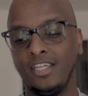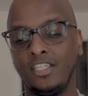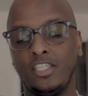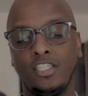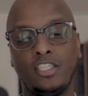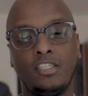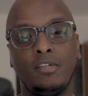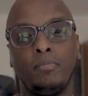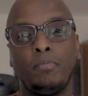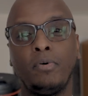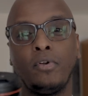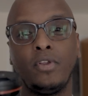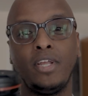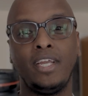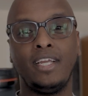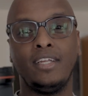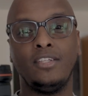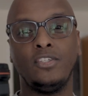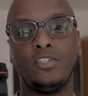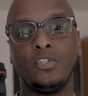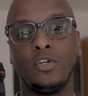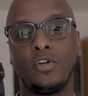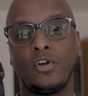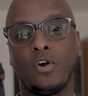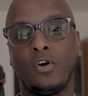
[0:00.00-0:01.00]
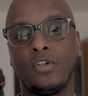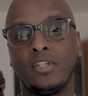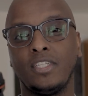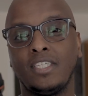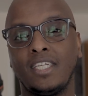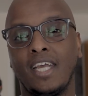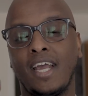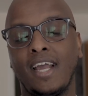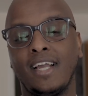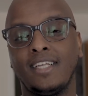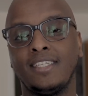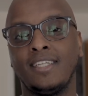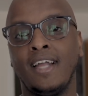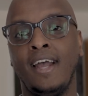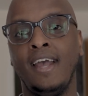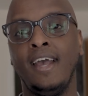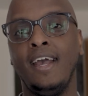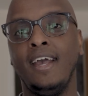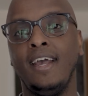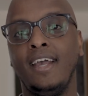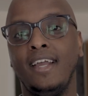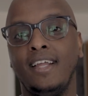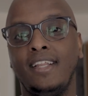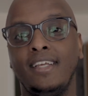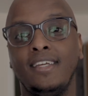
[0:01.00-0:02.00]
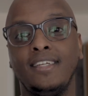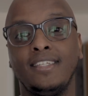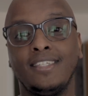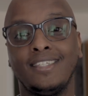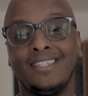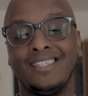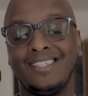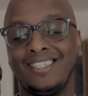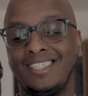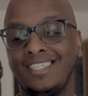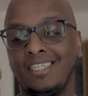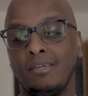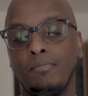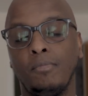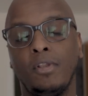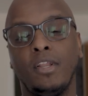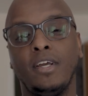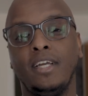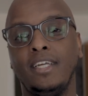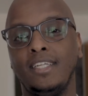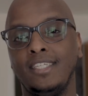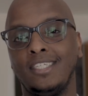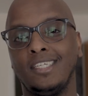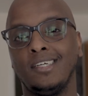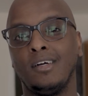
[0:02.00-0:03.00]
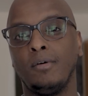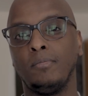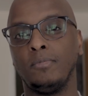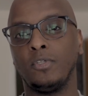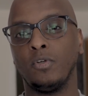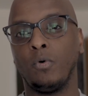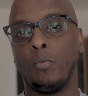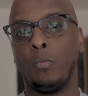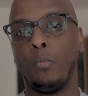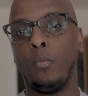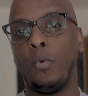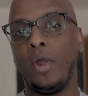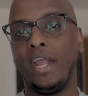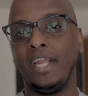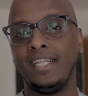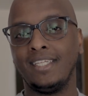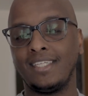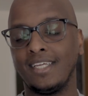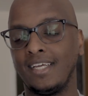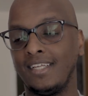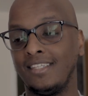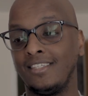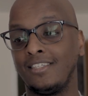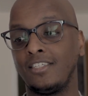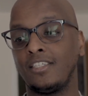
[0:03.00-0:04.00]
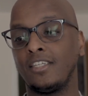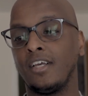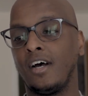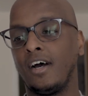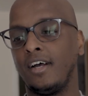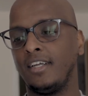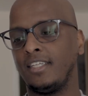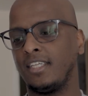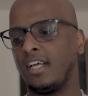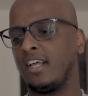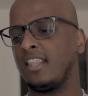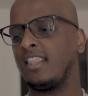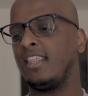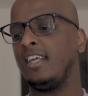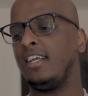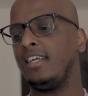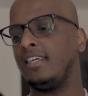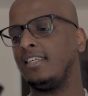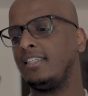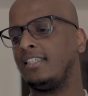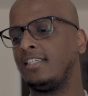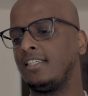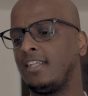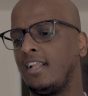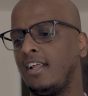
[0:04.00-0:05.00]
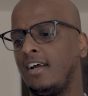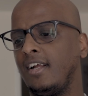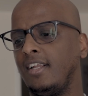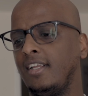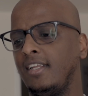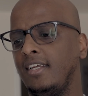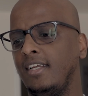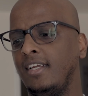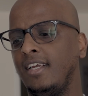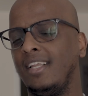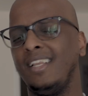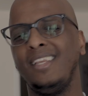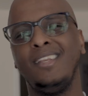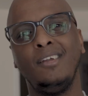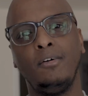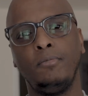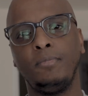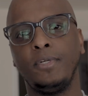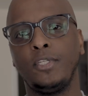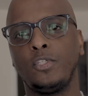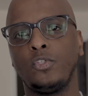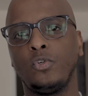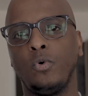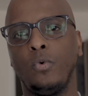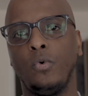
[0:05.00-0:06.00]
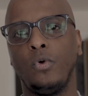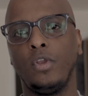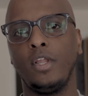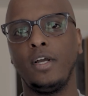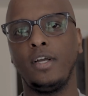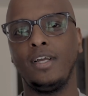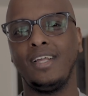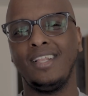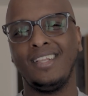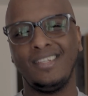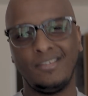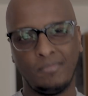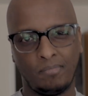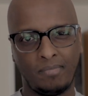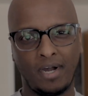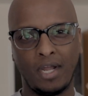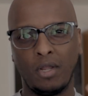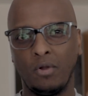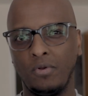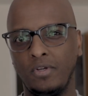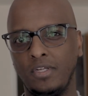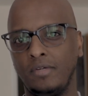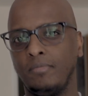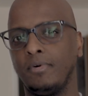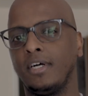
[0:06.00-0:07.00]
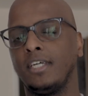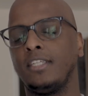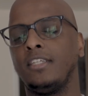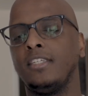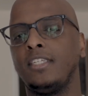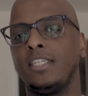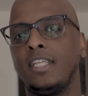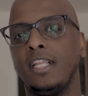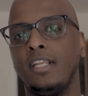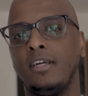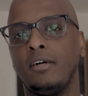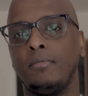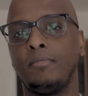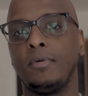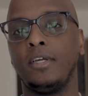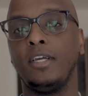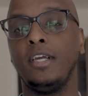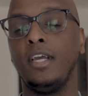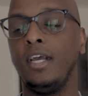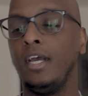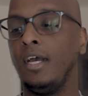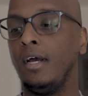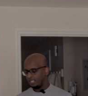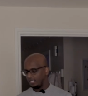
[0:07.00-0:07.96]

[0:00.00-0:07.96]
Just to put it into context, it is similar in terms of weight and size. I think it's slightly a little bit taller, only by just a little bit.